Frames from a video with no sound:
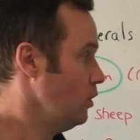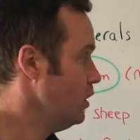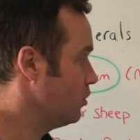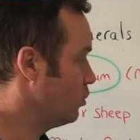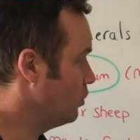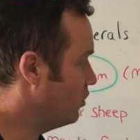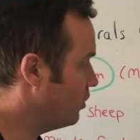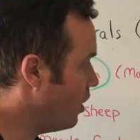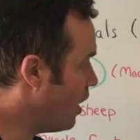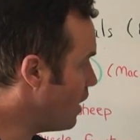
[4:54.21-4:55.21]
So there's
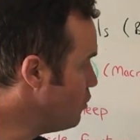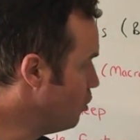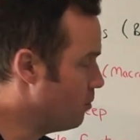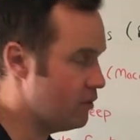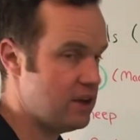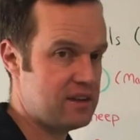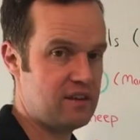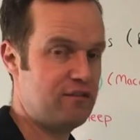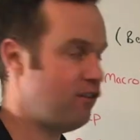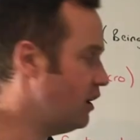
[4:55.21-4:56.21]
a number of things.
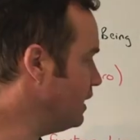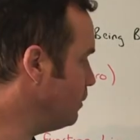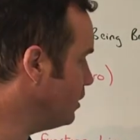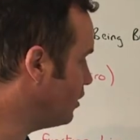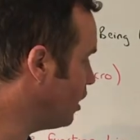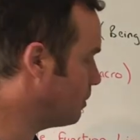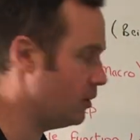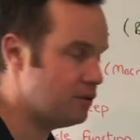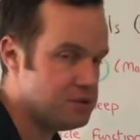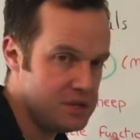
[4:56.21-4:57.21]
And finally, we talk
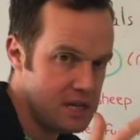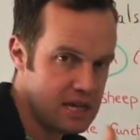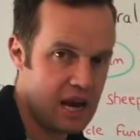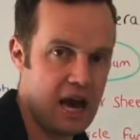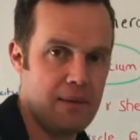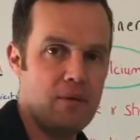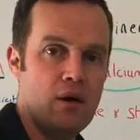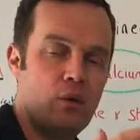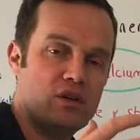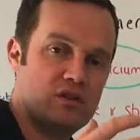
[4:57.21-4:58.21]
about DCAB,
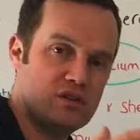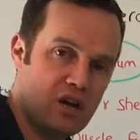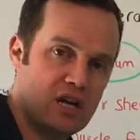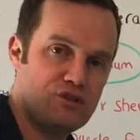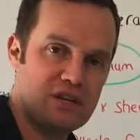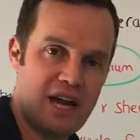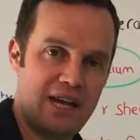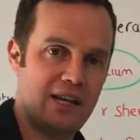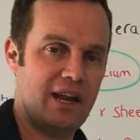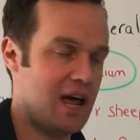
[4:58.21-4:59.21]
which is dietary
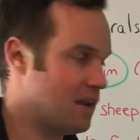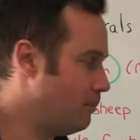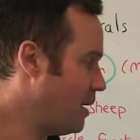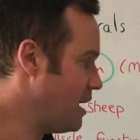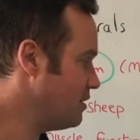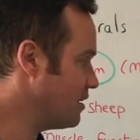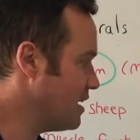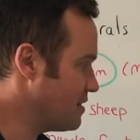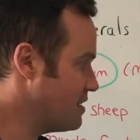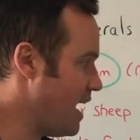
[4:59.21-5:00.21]
cattle and animal balance, and
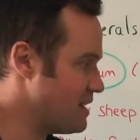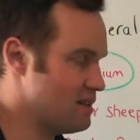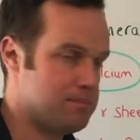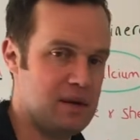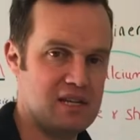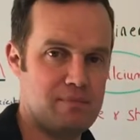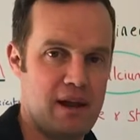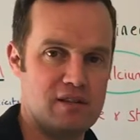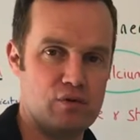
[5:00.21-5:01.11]
that's the acid-base balance.